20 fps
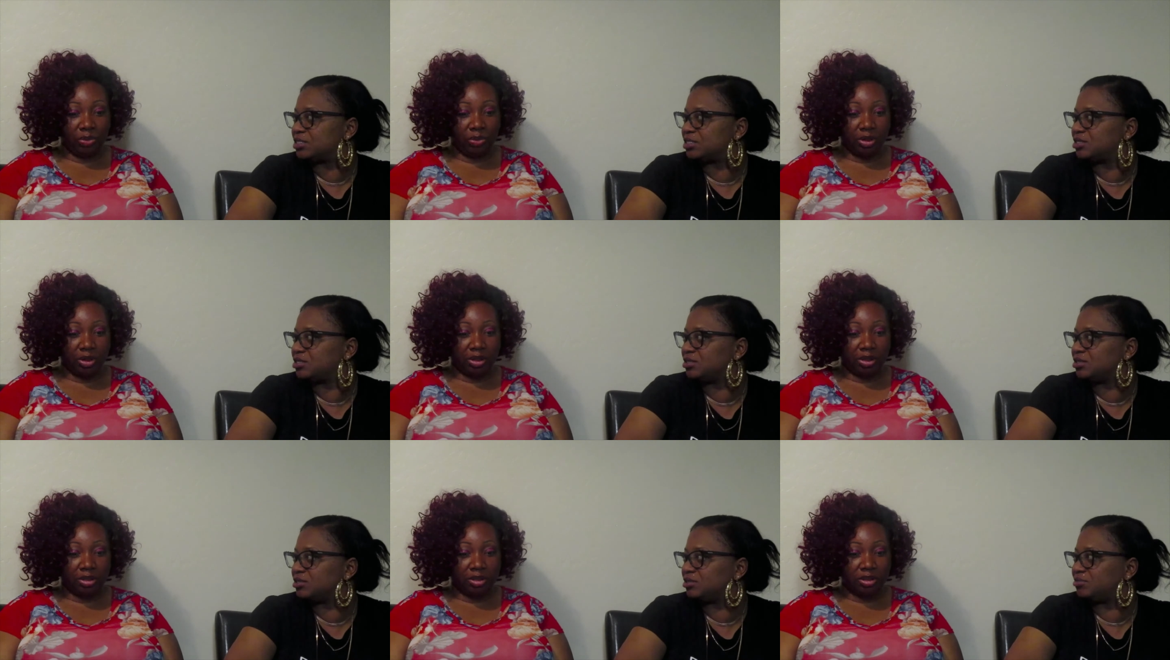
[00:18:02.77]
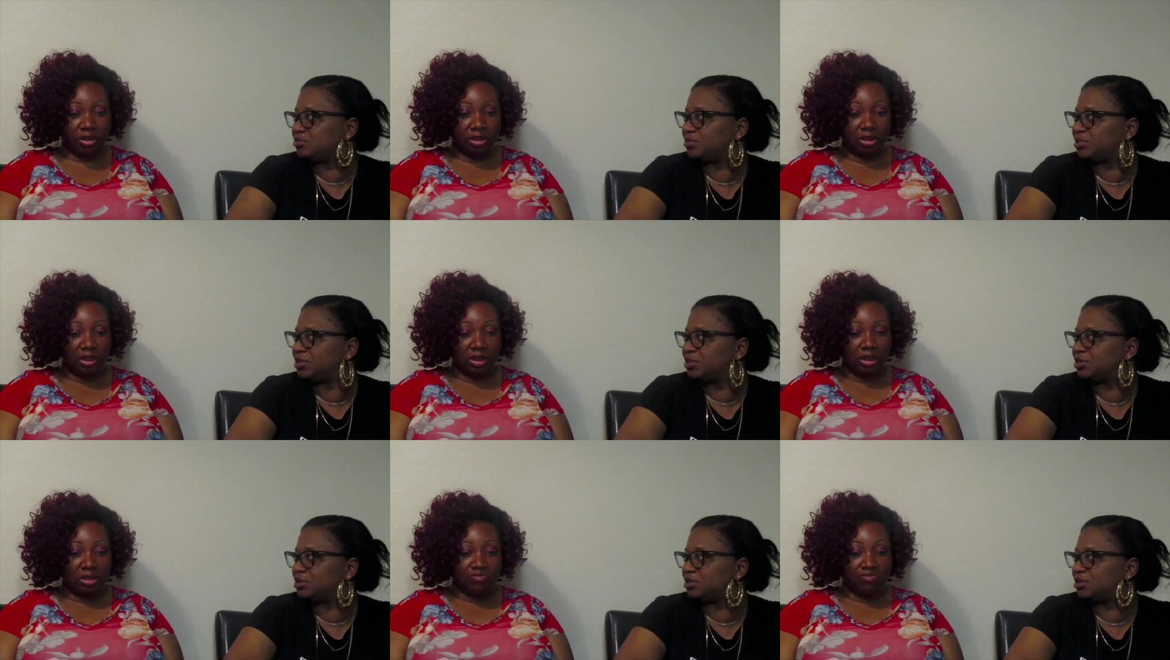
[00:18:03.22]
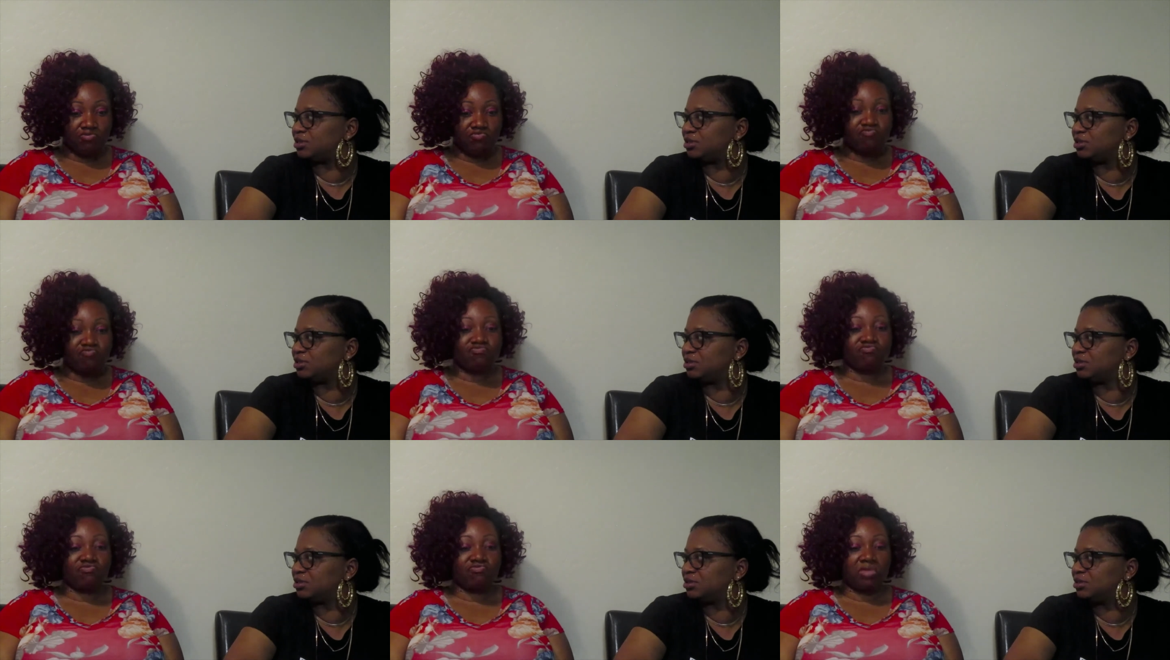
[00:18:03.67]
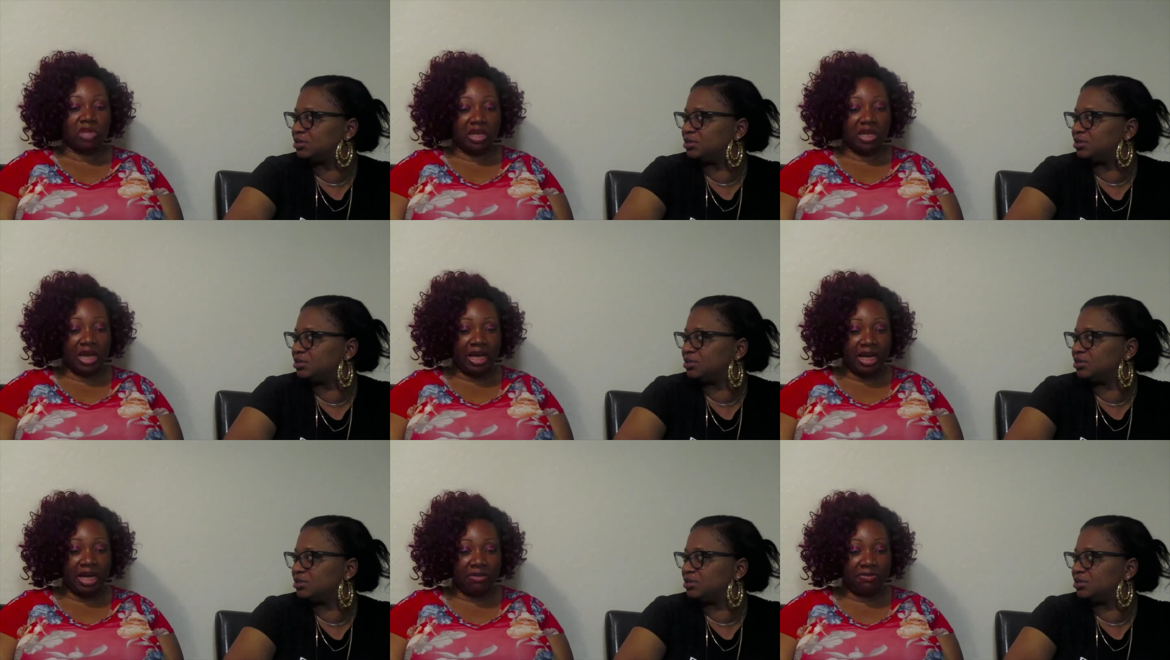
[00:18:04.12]
Speaker 1: was. It was. And
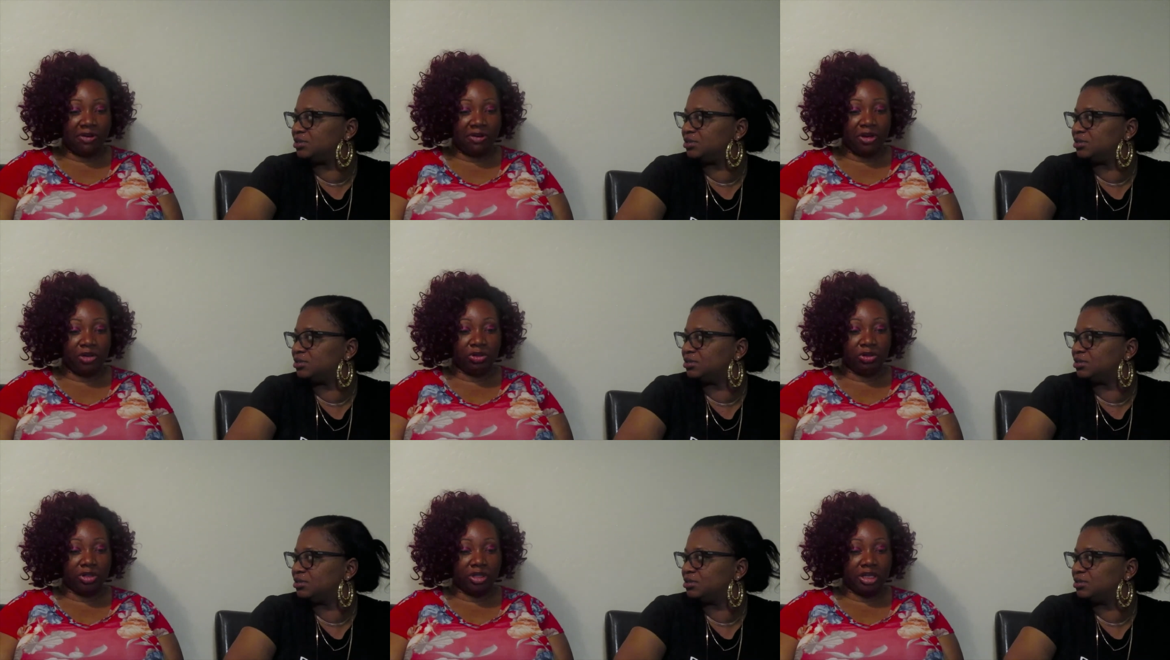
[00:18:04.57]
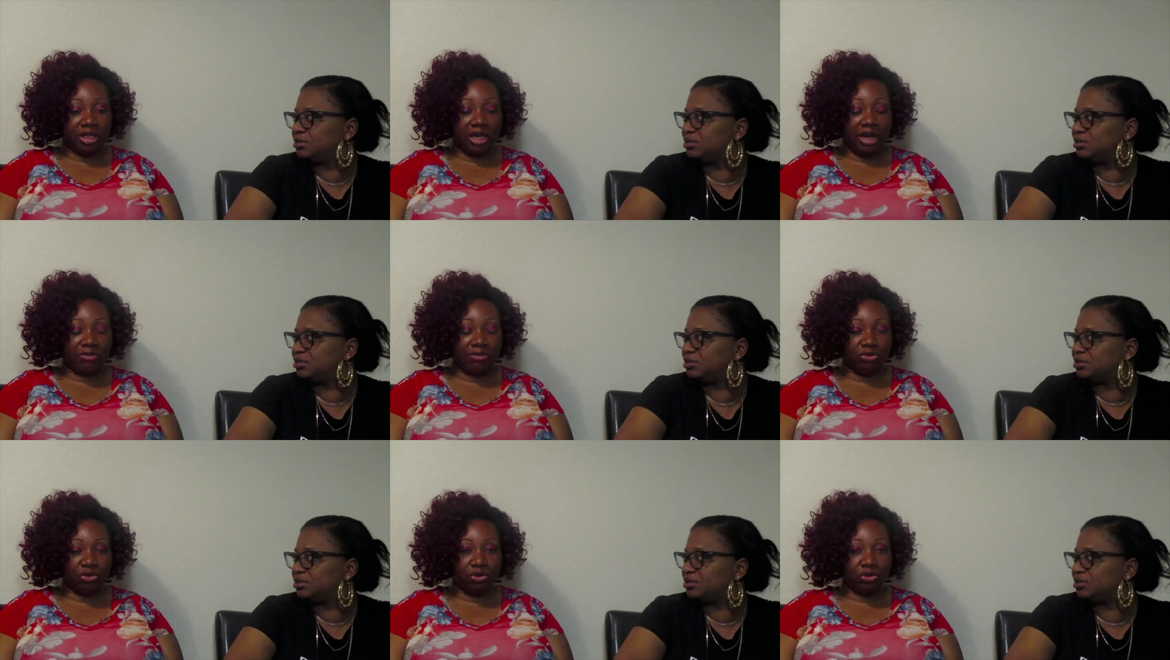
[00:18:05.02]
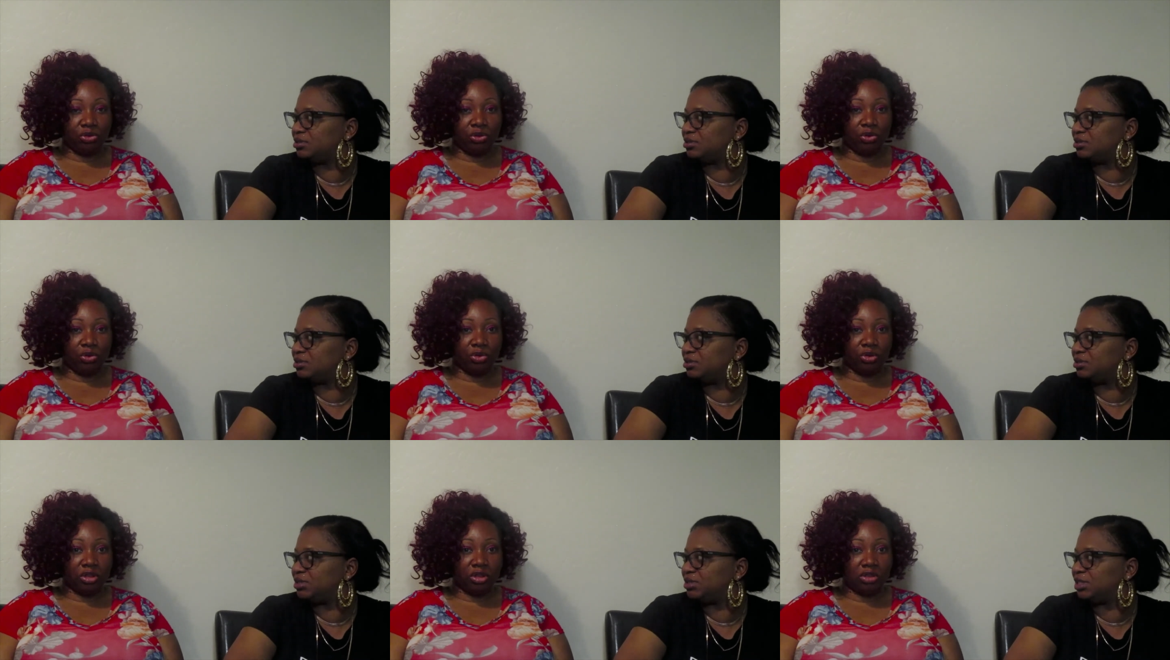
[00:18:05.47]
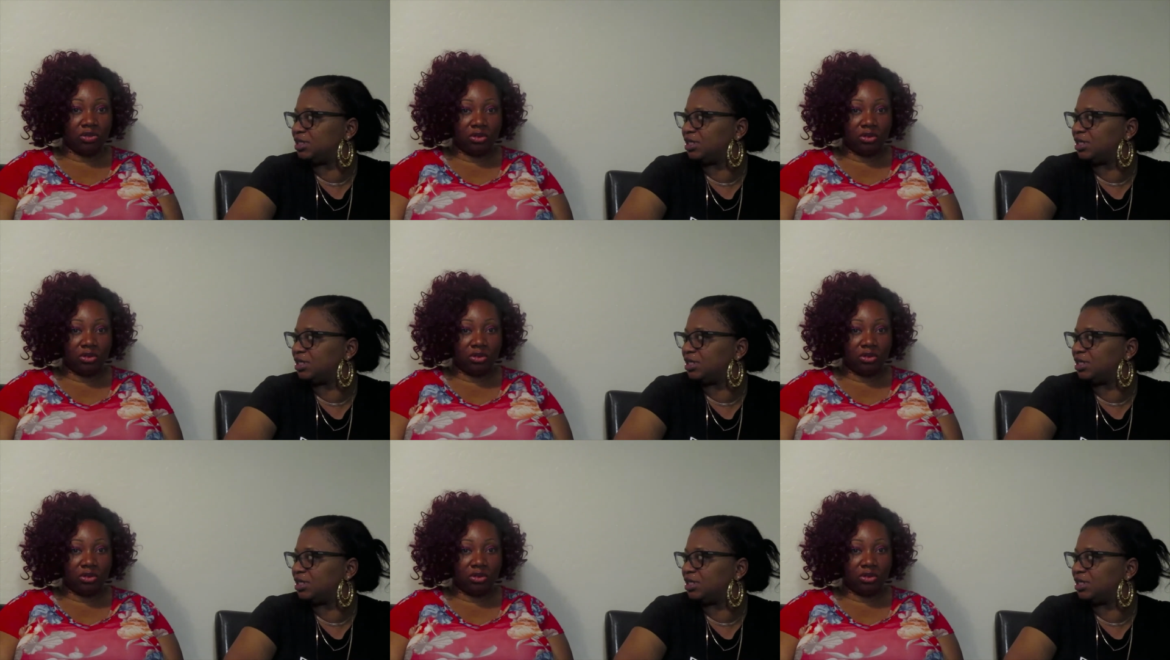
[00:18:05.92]
I got fired the day after New Year's Eve.